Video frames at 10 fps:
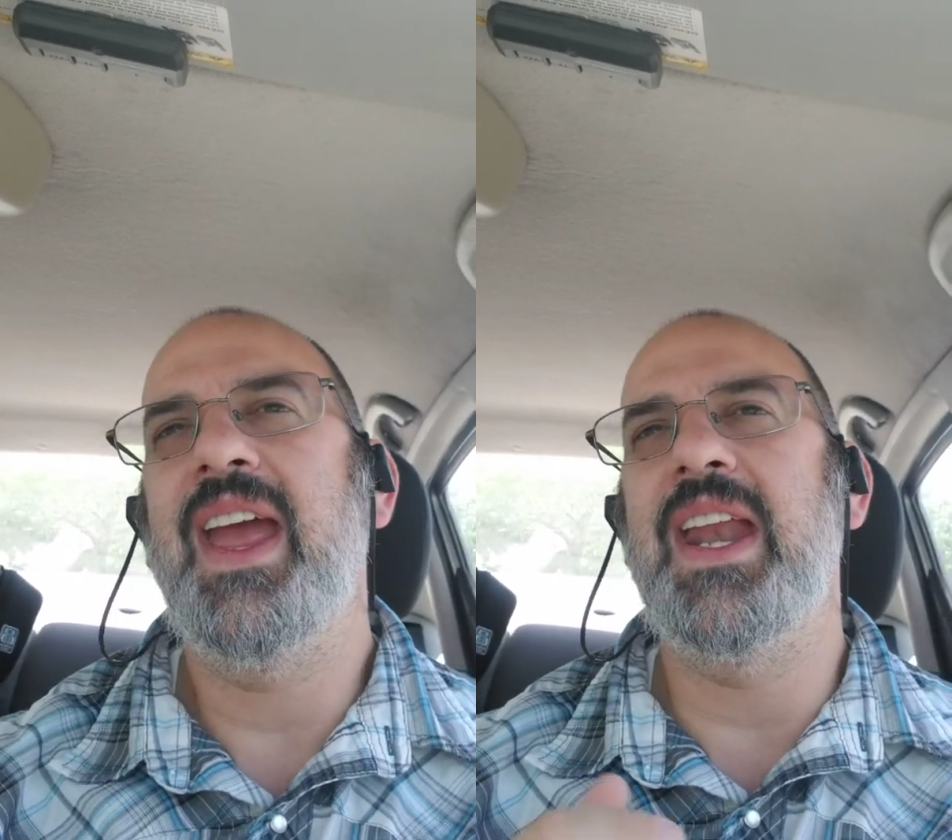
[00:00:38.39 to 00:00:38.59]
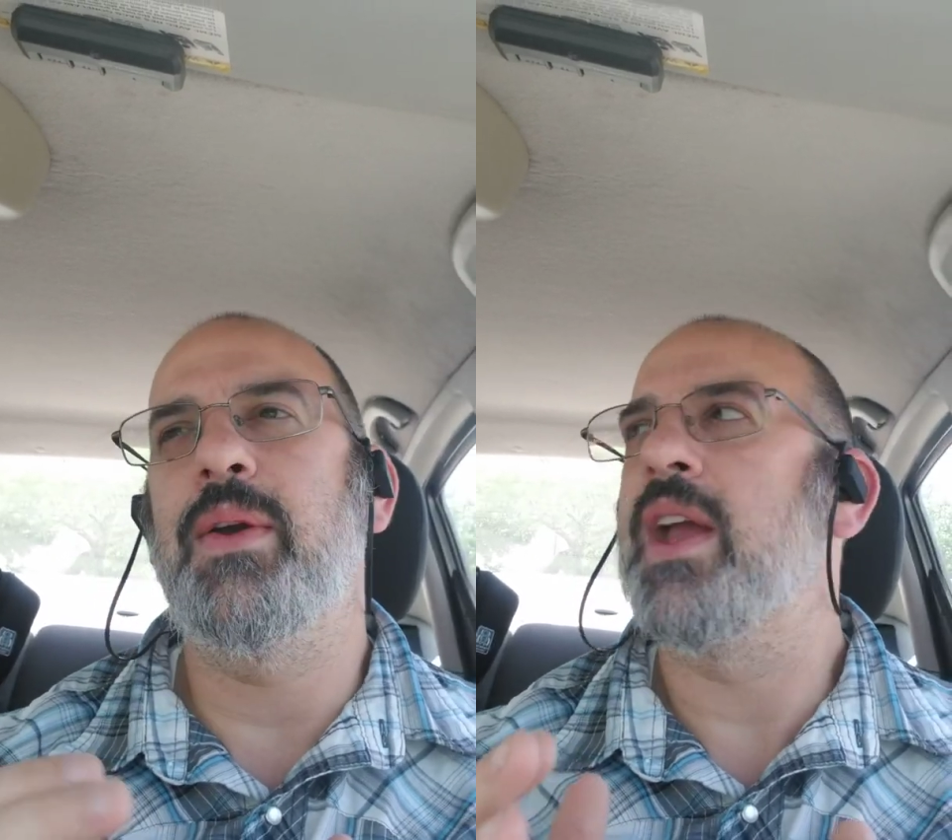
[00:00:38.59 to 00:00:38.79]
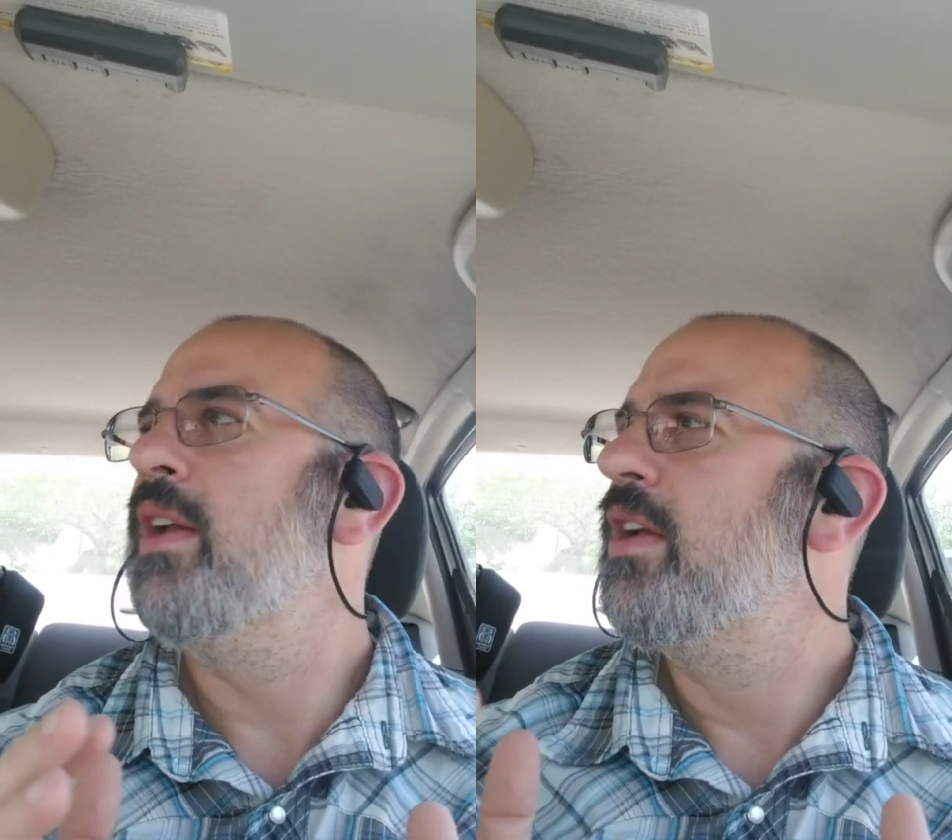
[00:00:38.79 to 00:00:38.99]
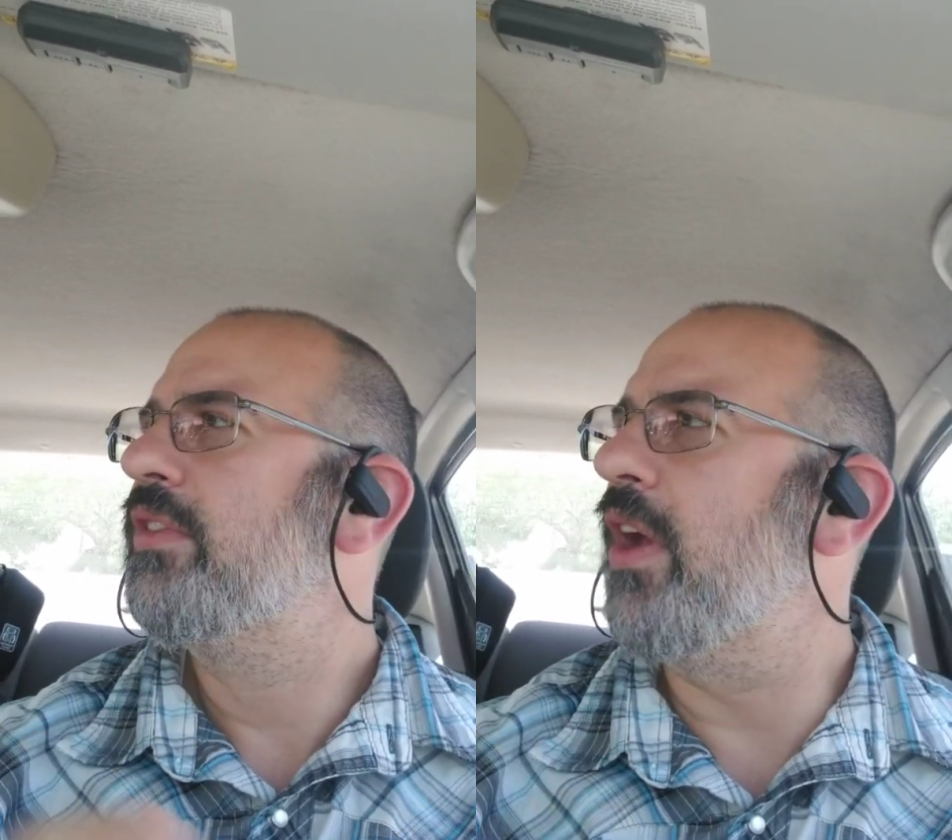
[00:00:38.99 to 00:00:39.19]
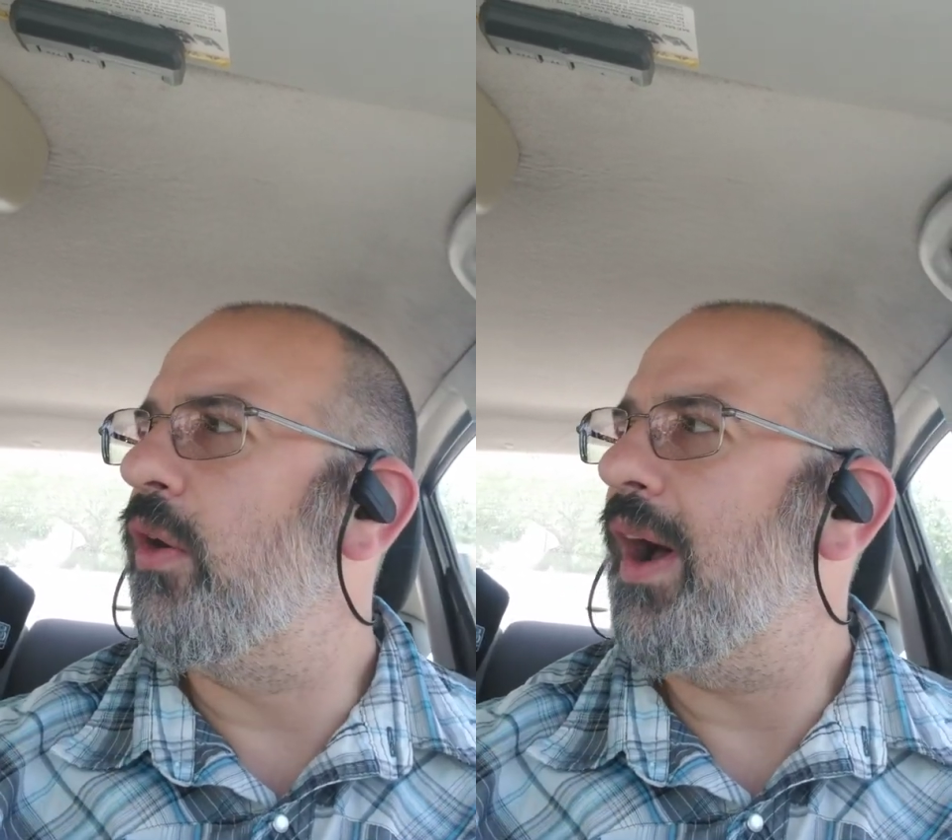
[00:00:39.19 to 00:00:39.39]
Anyway,
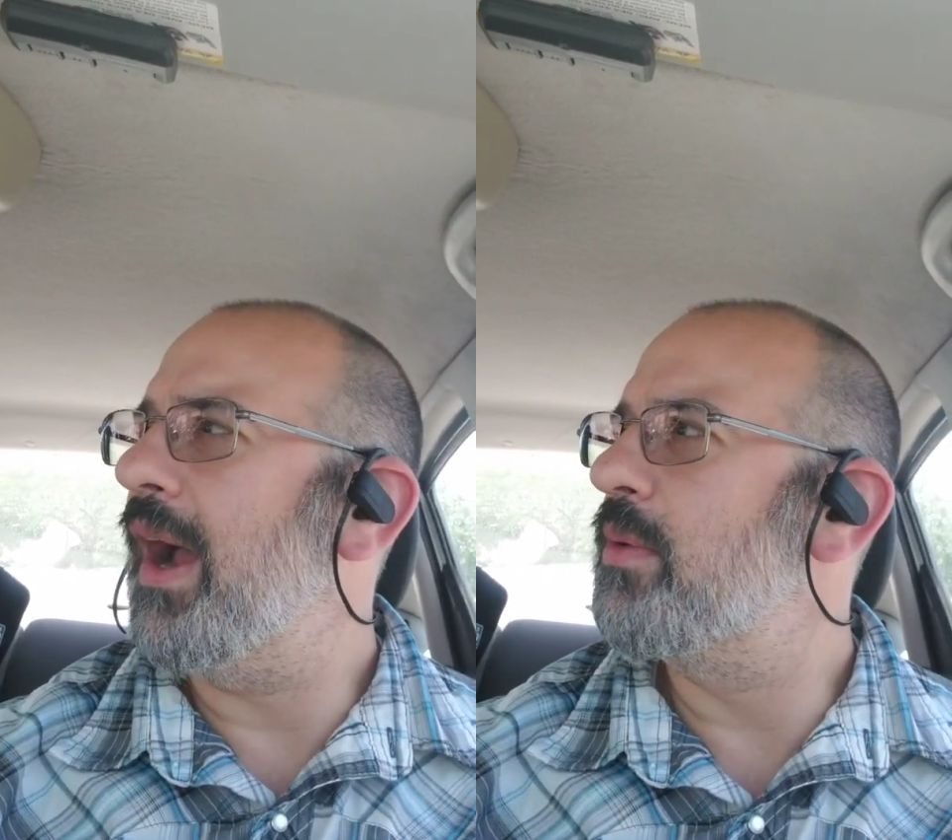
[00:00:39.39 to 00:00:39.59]
so I